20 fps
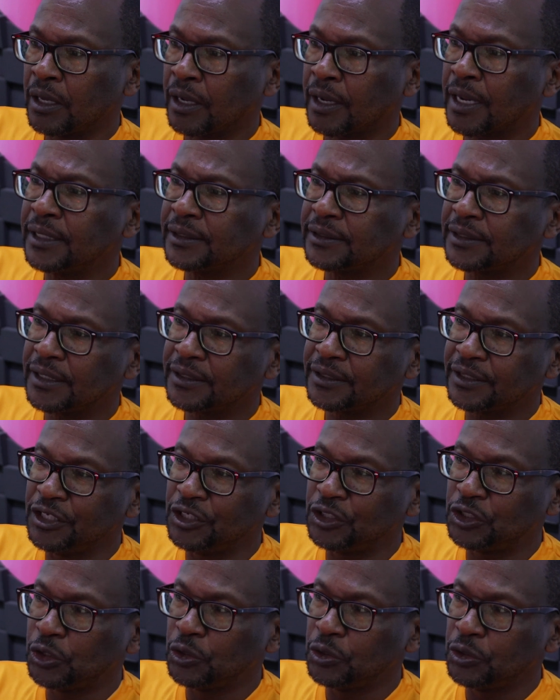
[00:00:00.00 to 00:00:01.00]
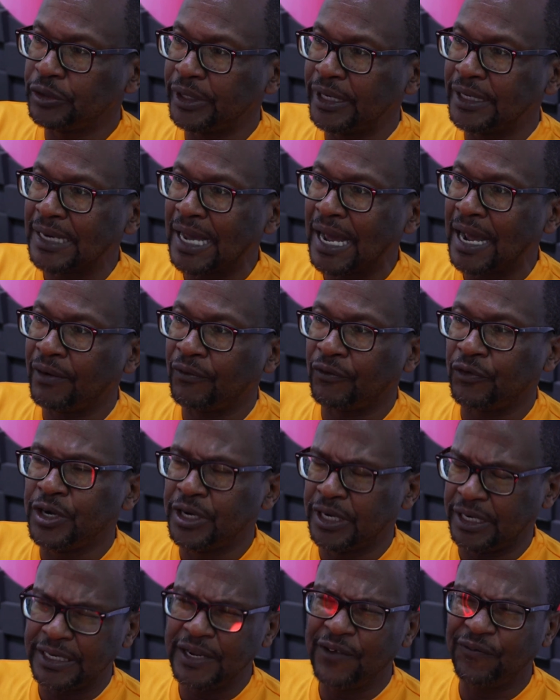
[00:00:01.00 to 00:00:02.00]
Cancers in children are
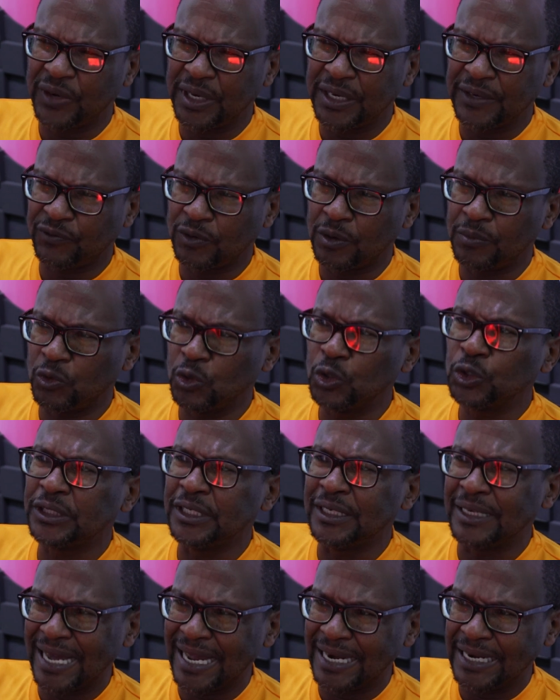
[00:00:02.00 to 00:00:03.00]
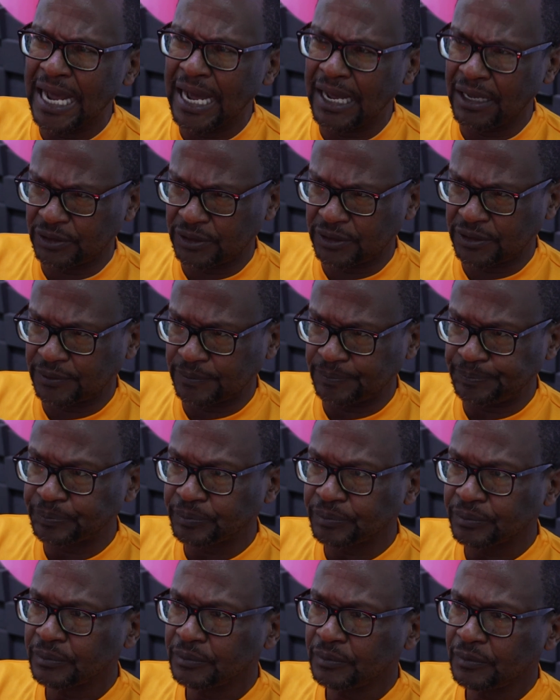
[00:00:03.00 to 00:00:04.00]
really different from those in adults,
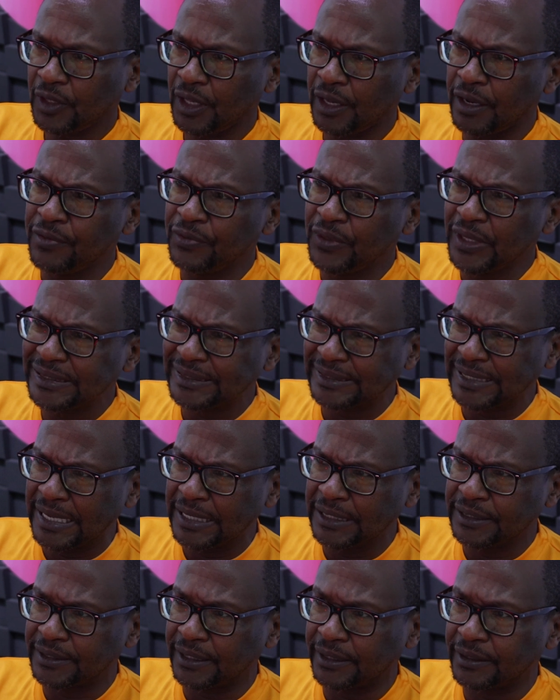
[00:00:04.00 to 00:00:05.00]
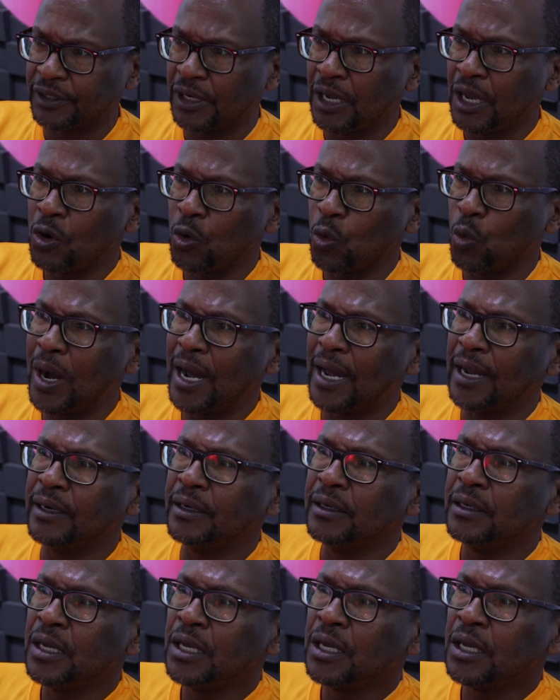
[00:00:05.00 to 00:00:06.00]
in this sense that
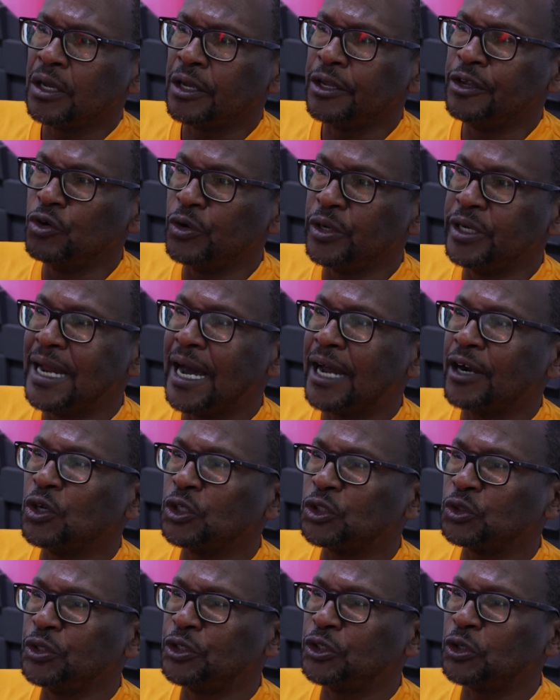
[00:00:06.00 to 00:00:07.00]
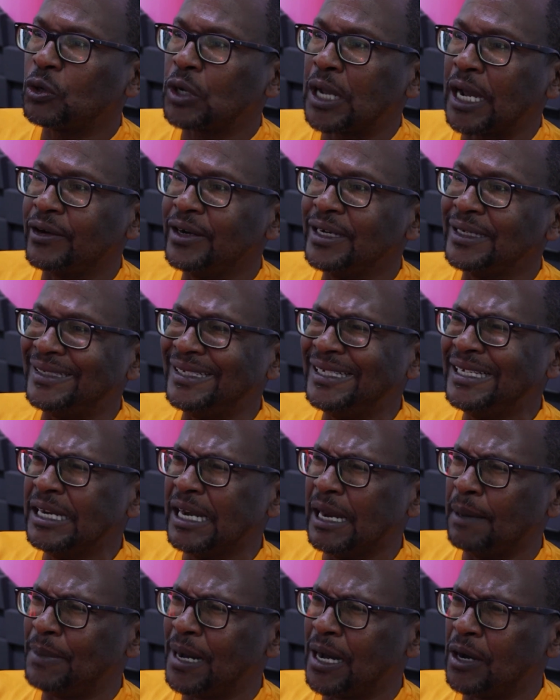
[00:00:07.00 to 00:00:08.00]
one, in adults we talk a great deal
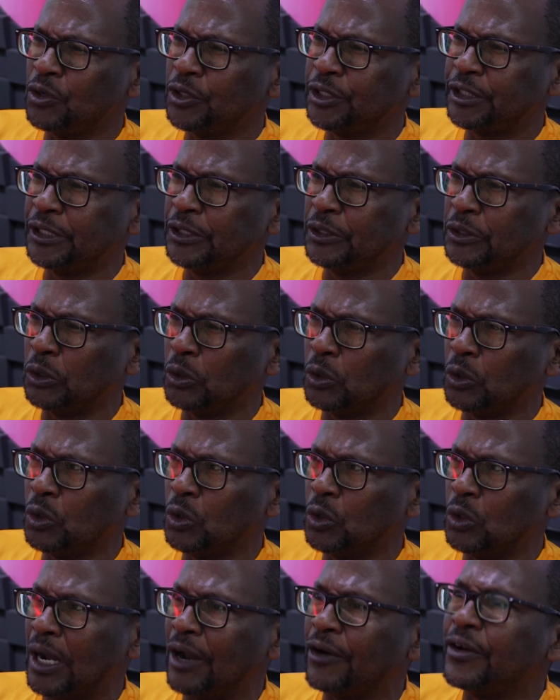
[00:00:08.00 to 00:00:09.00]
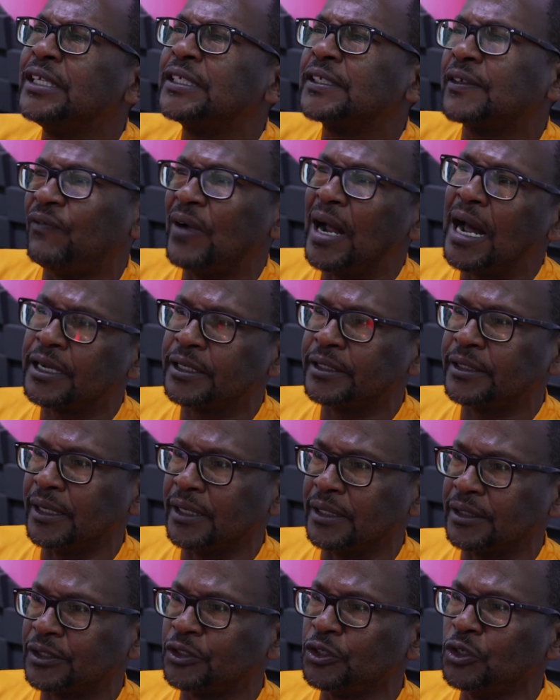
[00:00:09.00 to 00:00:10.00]
about, risk
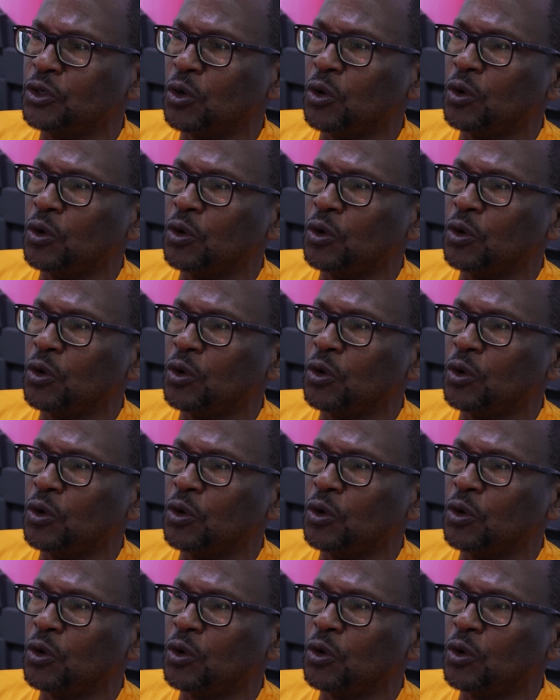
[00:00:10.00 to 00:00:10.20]
factors,